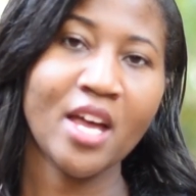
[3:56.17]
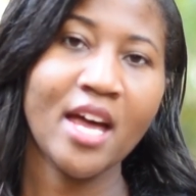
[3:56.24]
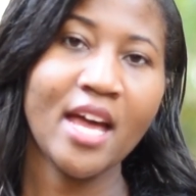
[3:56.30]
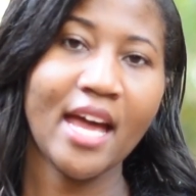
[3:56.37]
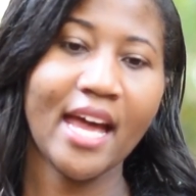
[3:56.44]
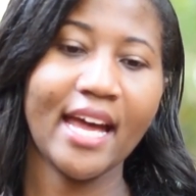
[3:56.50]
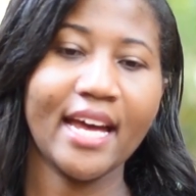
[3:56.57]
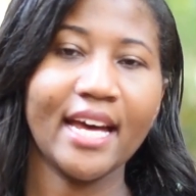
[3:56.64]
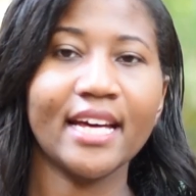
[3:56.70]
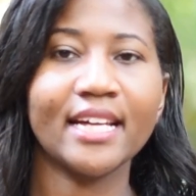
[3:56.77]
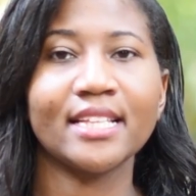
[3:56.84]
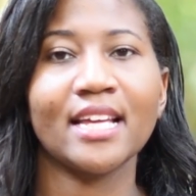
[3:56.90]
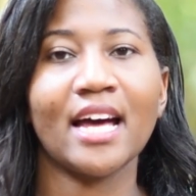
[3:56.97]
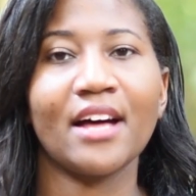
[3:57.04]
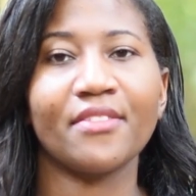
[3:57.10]
And
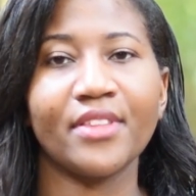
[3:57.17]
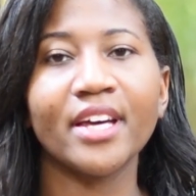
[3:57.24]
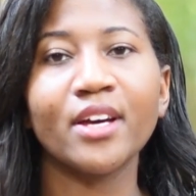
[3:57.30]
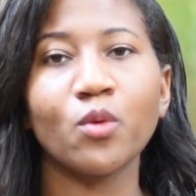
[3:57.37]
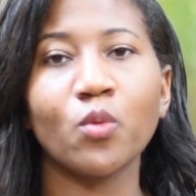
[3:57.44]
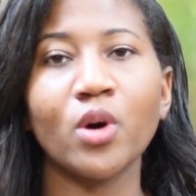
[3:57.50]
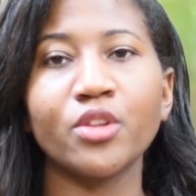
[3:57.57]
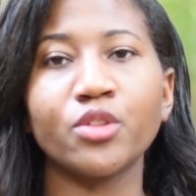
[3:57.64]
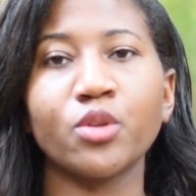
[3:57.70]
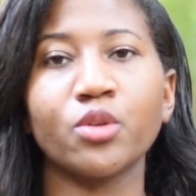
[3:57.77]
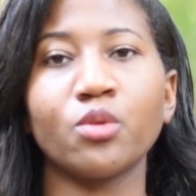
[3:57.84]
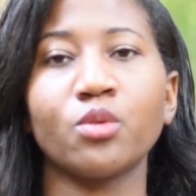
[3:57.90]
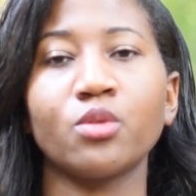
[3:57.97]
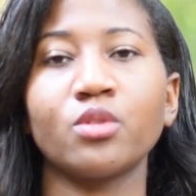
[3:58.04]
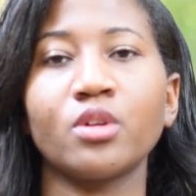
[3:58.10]
I think
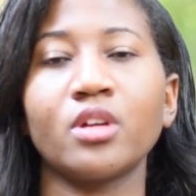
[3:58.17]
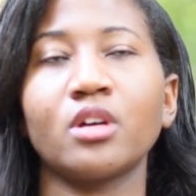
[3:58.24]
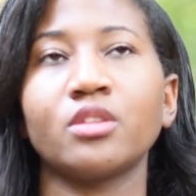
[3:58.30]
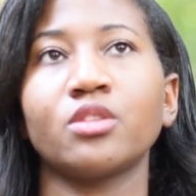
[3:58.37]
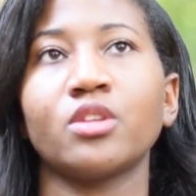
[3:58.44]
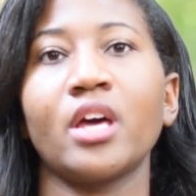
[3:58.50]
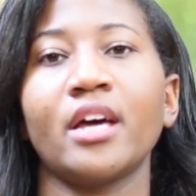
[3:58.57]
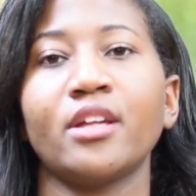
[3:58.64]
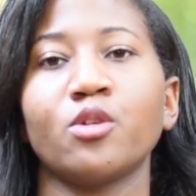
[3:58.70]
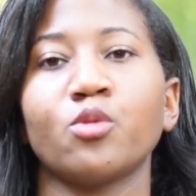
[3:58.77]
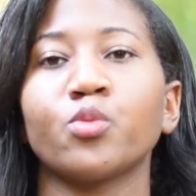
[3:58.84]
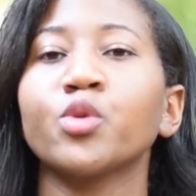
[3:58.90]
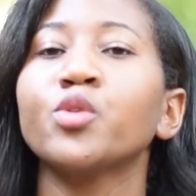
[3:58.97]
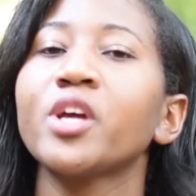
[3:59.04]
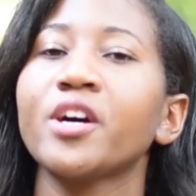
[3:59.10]
at the
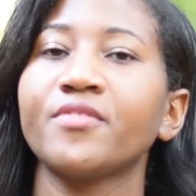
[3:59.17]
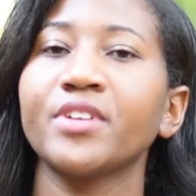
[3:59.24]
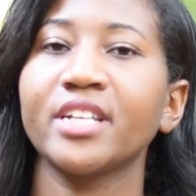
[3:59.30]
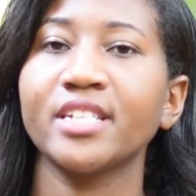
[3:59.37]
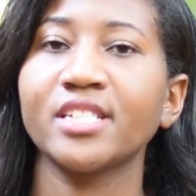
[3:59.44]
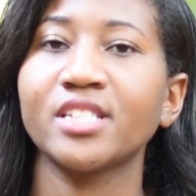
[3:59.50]
root of it is